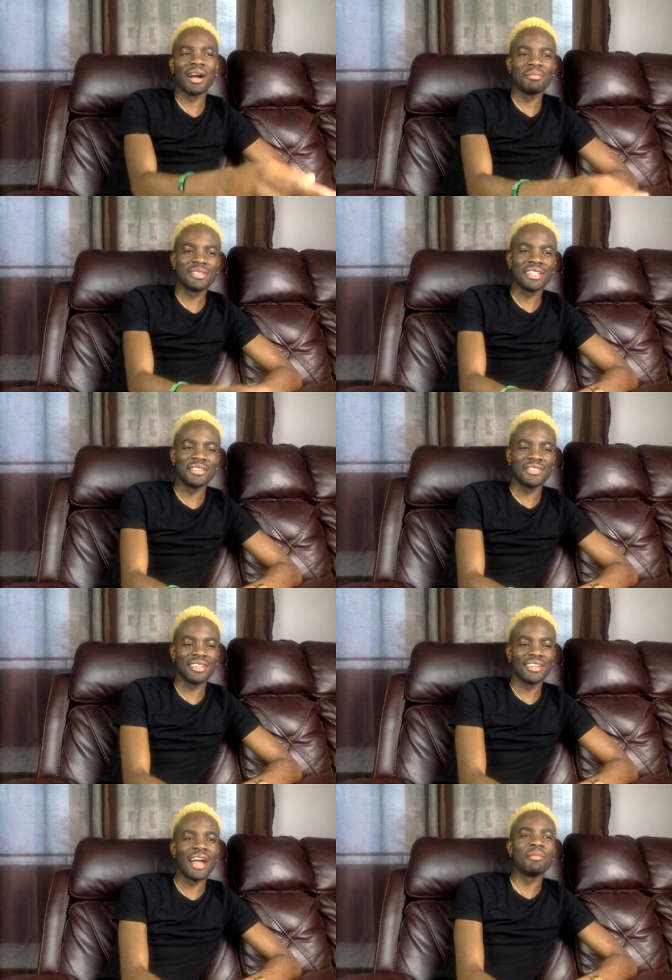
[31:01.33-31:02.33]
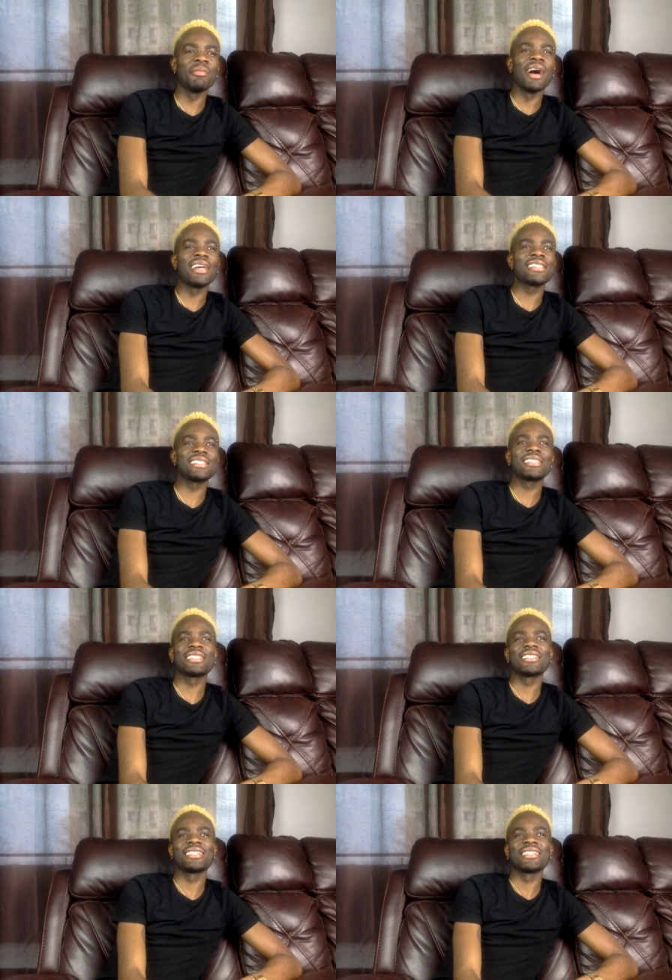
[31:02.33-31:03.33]
Gam TV, right, my boss?
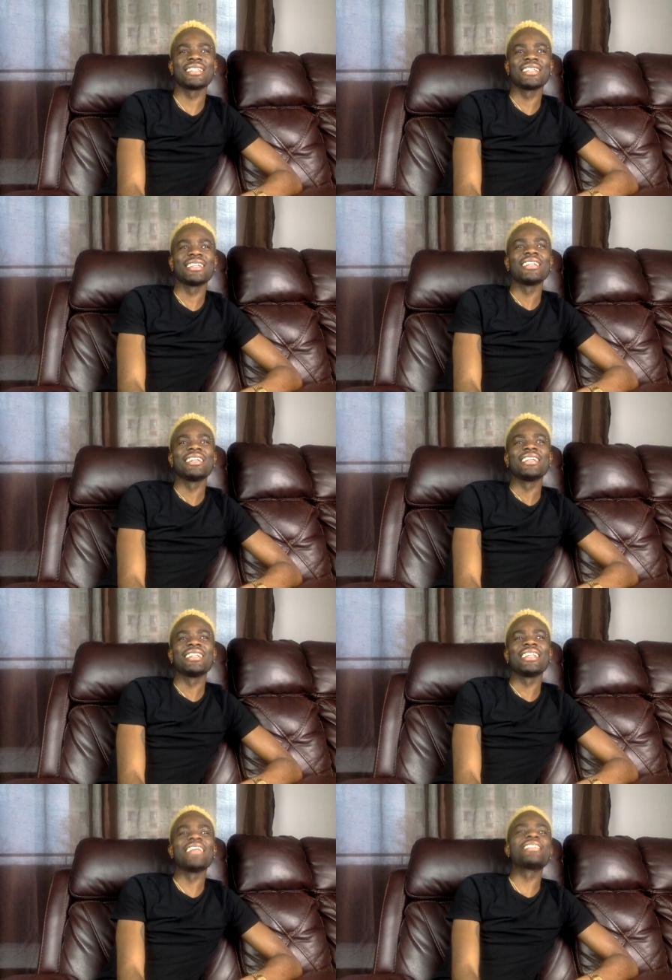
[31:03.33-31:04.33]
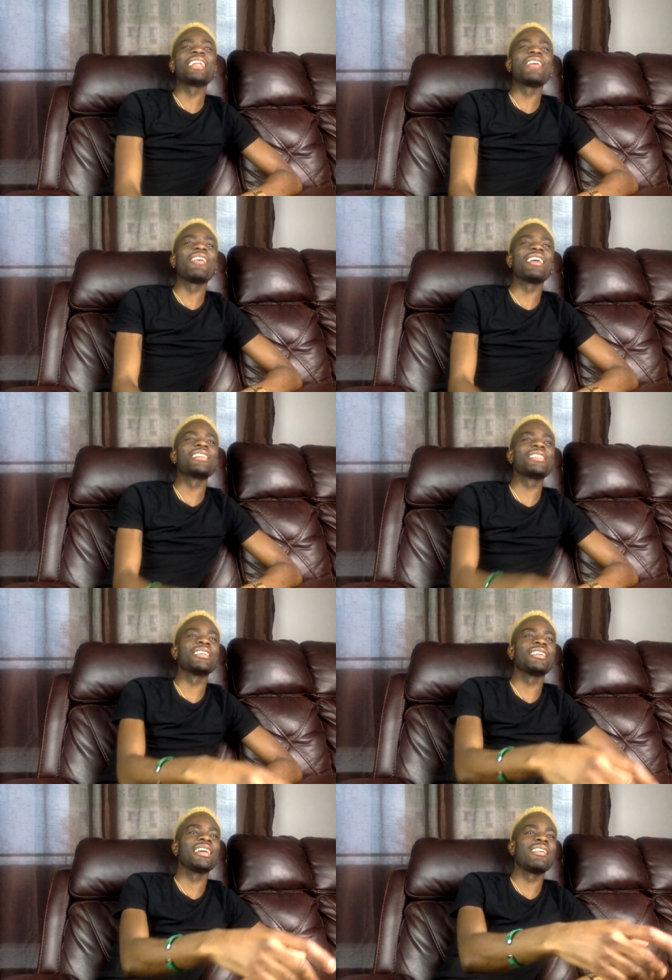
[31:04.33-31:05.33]
They say they want to see
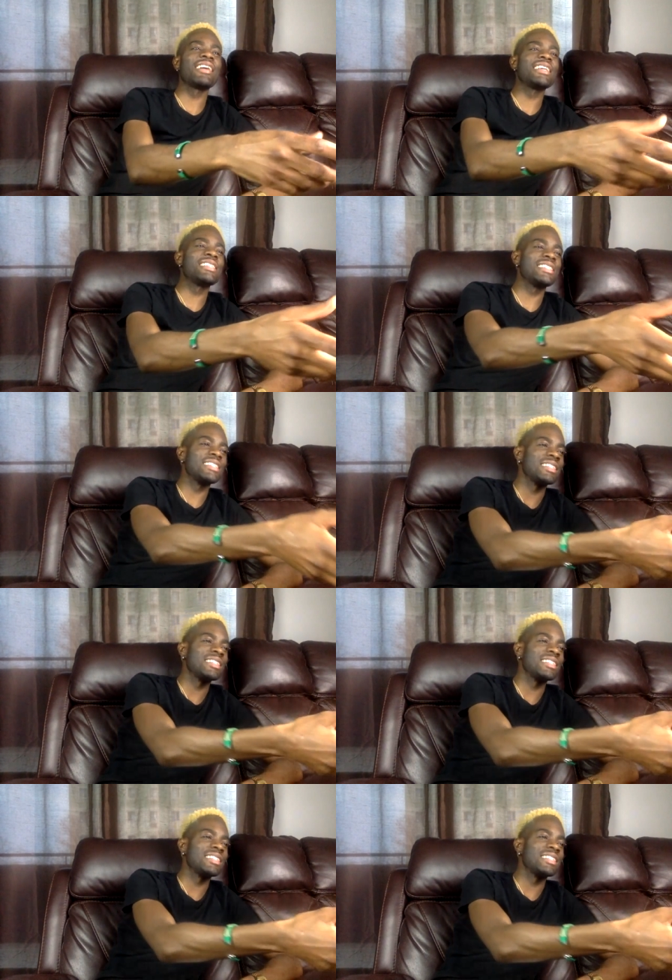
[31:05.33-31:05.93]
you. How about this?